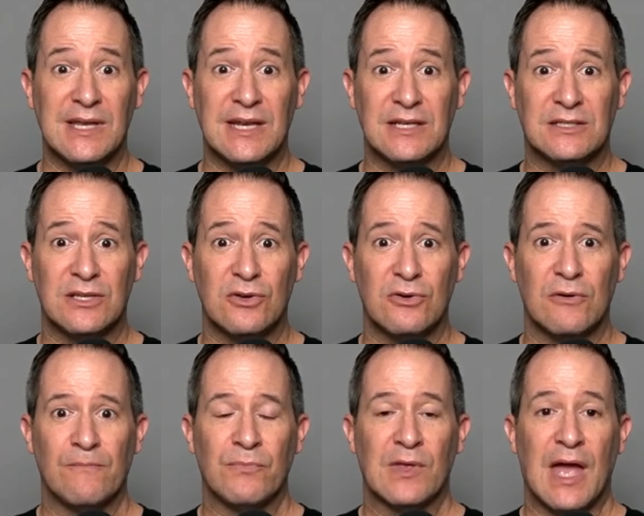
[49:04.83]
you needed
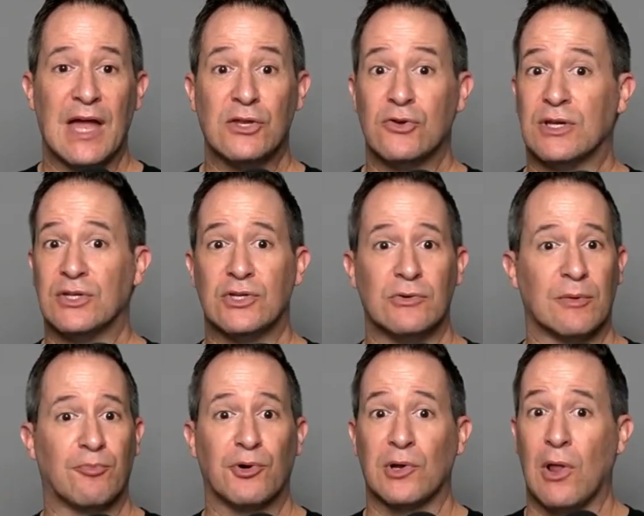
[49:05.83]
to, and you can do
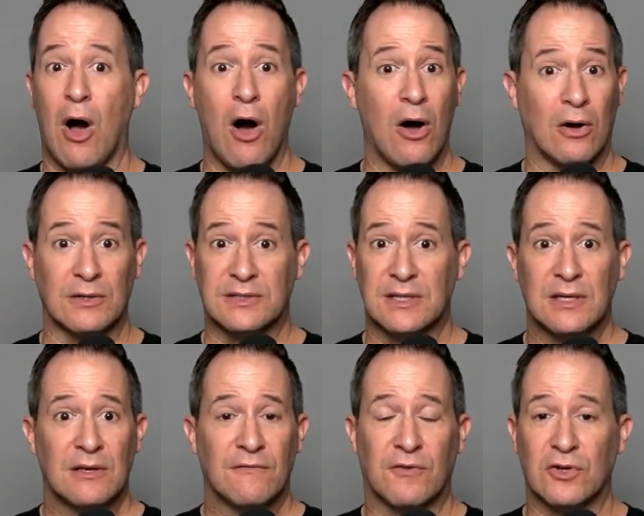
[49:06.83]
it prolonged
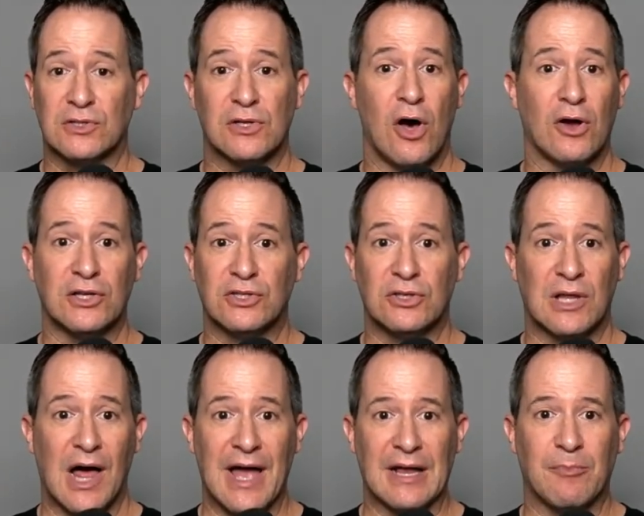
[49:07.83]
for as long as you
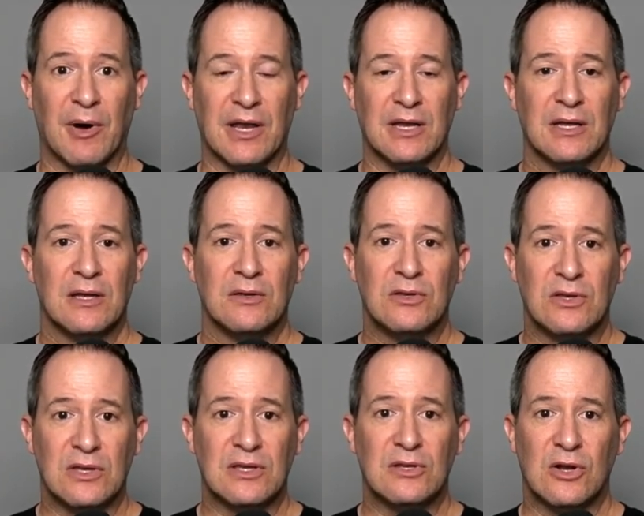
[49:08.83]
like. But
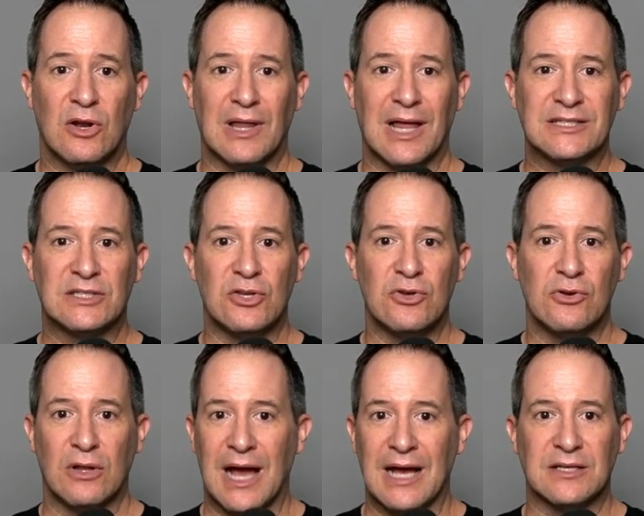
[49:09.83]
you know, let's
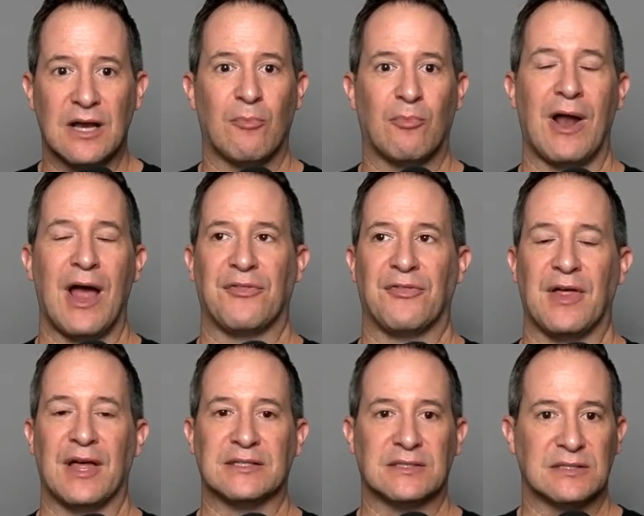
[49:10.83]
utilize our breath.
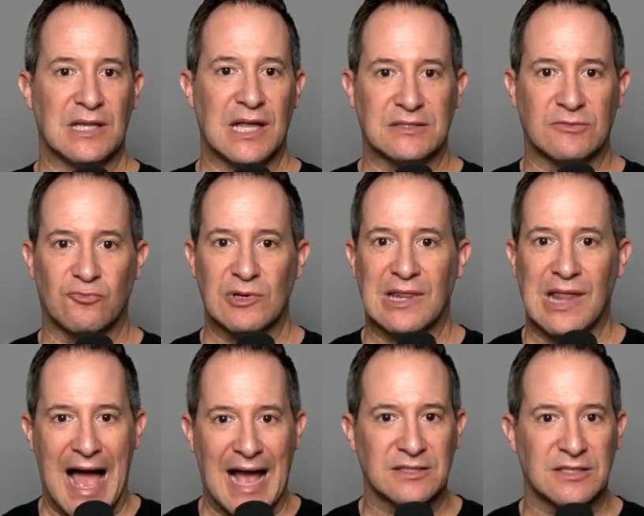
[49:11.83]
Let's
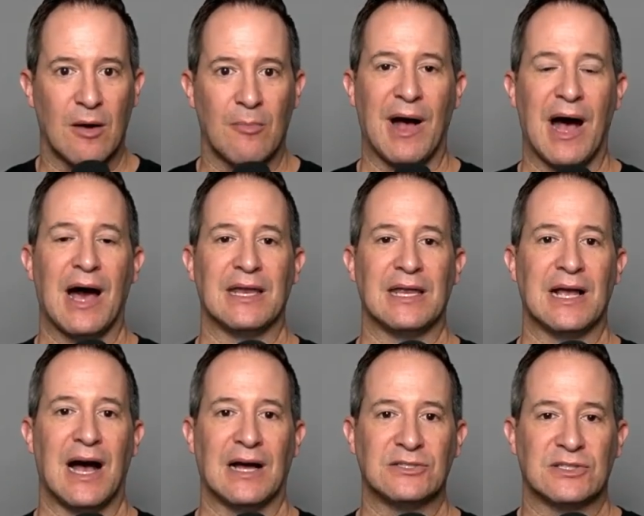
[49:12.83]
relax our body
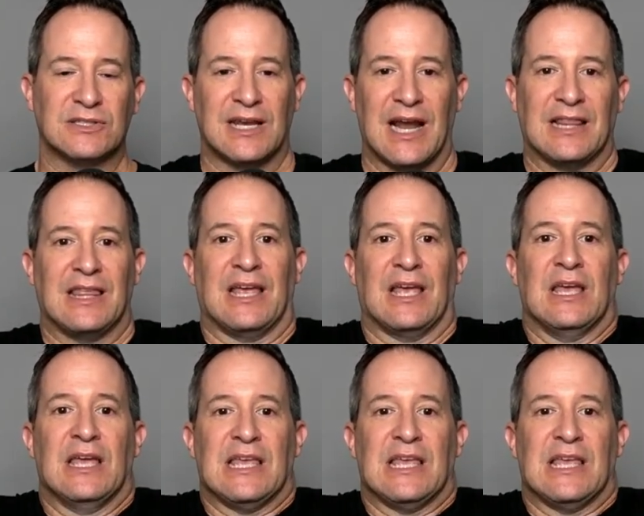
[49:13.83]
consciously. And I think